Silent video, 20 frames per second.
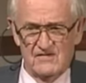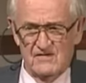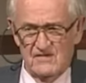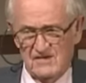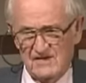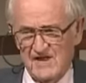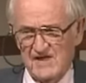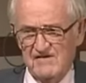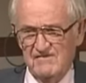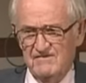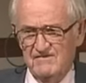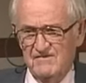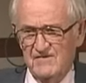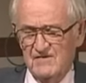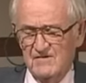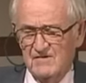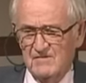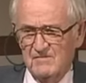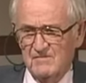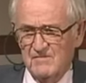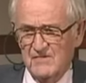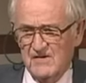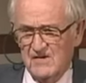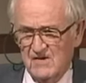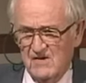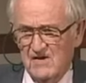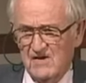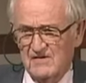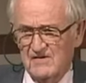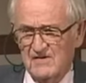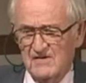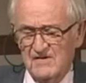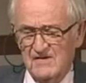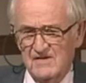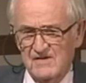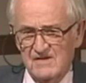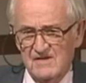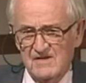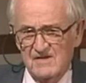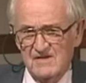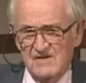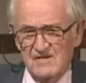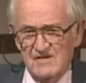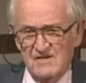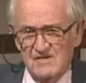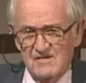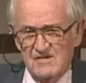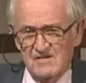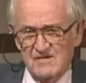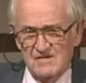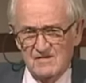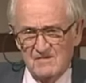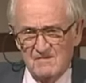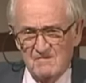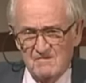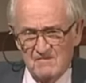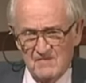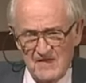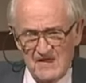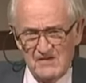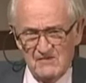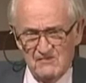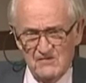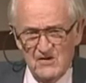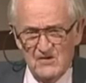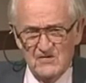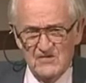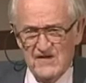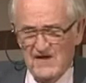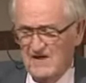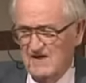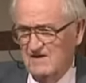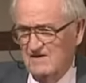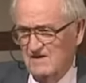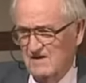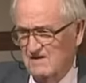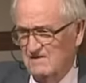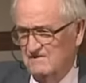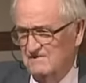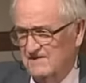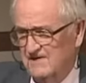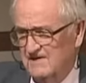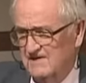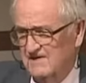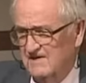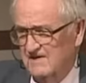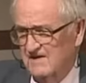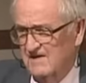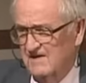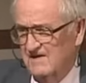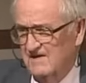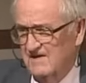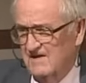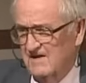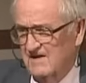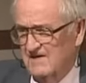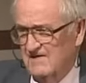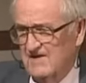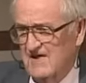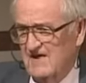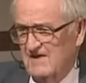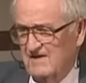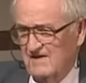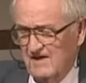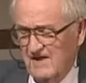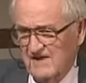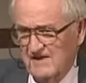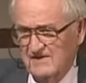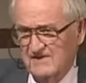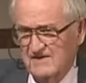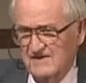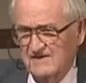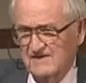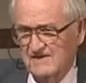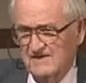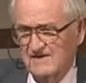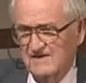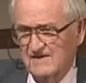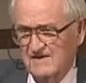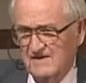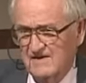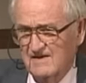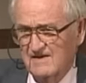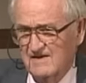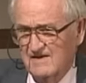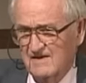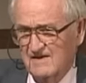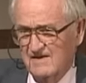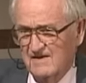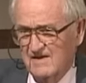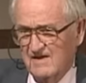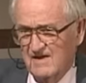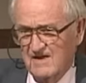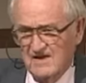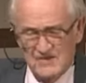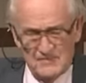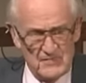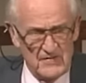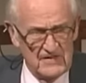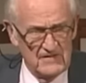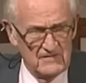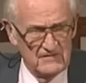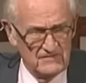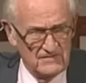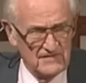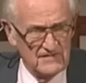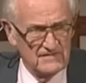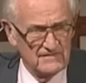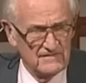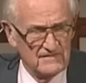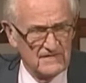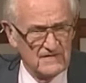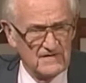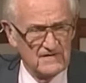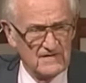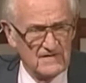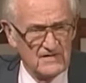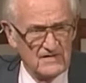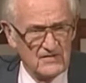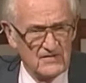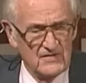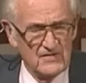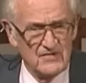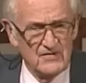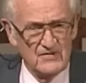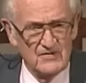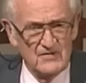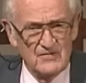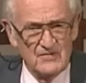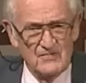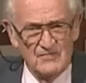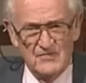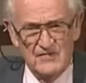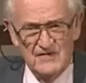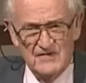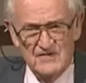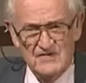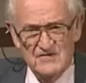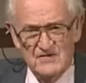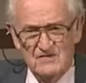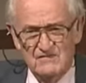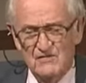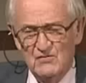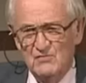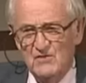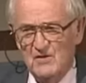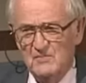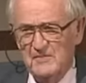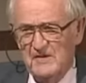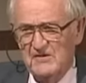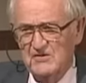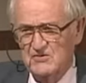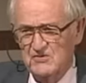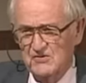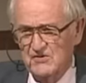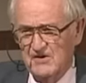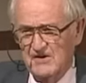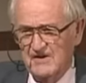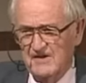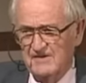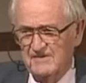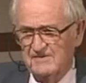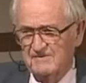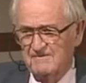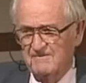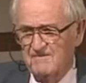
to the life beyond. May you know that love and that light and may you live with its overwhelming joy.